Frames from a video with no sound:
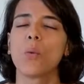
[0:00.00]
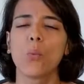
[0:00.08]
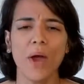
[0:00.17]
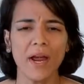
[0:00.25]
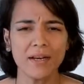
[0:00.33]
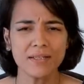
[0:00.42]

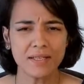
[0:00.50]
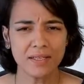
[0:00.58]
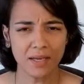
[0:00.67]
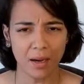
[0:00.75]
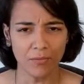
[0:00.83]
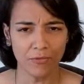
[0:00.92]
Where does
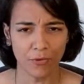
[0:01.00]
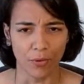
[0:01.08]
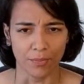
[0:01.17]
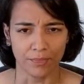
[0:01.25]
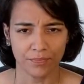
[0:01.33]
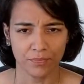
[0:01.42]
it come
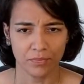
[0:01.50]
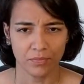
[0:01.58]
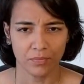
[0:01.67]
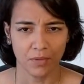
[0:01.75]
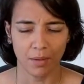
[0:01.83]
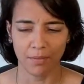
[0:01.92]
from?
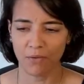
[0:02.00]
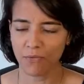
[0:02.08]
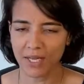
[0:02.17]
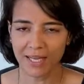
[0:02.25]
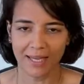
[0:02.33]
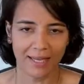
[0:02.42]
I mean,
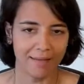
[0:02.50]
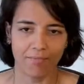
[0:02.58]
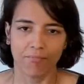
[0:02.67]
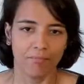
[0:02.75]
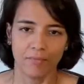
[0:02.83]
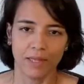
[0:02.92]
we
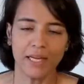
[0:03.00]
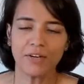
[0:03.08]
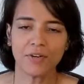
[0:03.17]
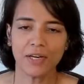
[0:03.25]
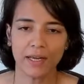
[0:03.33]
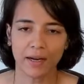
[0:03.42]

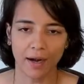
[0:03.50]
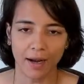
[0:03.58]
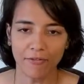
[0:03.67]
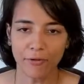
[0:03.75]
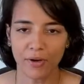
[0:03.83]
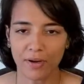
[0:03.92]
literally
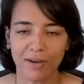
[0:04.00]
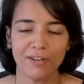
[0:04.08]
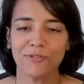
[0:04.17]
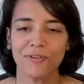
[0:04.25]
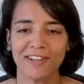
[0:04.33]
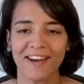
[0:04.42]
arrived on
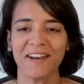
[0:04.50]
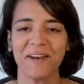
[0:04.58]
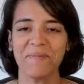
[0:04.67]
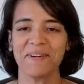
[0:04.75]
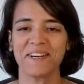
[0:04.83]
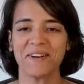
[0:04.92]
earth with
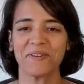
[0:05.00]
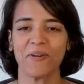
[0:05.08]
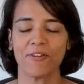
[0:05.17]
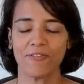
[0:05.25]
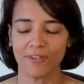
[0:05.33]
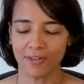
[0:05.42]
unlimited
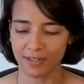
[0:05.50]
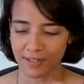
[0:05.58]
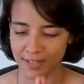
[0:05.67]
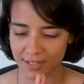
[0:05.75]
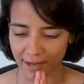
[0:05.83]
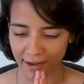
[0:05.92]

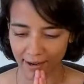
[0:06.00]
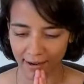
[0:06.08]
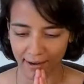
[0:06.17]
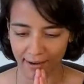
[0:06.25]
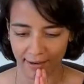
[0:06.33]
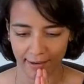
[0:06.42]
confidence
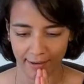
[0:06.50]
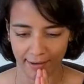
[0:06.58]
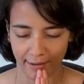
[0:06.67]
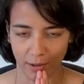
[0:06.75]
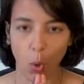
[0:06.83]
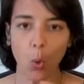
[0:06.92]
and
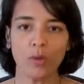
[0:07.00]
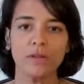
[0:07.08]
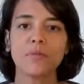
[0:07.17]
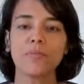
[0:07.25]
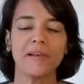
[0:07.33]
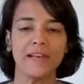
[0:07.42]
all
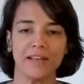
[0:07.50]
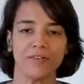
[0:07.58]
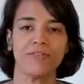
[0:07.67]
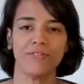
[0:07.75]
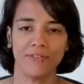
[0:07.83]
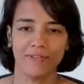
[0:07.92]
the
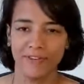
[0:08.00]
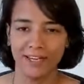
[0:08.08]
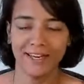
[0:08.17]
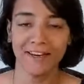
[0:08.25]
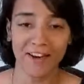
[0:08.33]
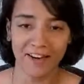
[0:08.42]
belief
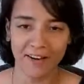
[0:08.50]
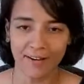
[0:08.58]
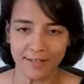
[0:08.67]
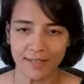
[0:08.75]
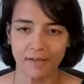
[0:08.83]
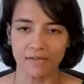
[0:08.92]
we needed in
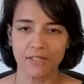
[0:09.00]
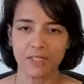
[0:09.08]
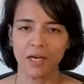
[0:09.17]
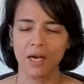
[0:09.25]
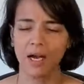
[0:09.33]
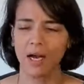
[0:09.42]

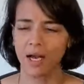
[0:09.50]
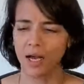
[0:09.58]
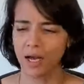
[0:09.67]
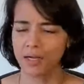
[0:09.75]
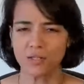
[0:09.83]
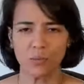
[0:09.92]
ourselves.
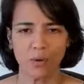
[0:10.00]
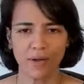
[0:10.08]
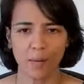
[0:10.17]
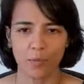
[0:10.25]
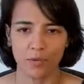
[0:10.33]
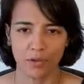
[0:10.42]
So,
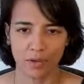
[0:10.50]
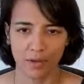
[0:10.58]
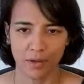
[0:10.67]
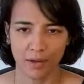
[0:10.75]
what happened?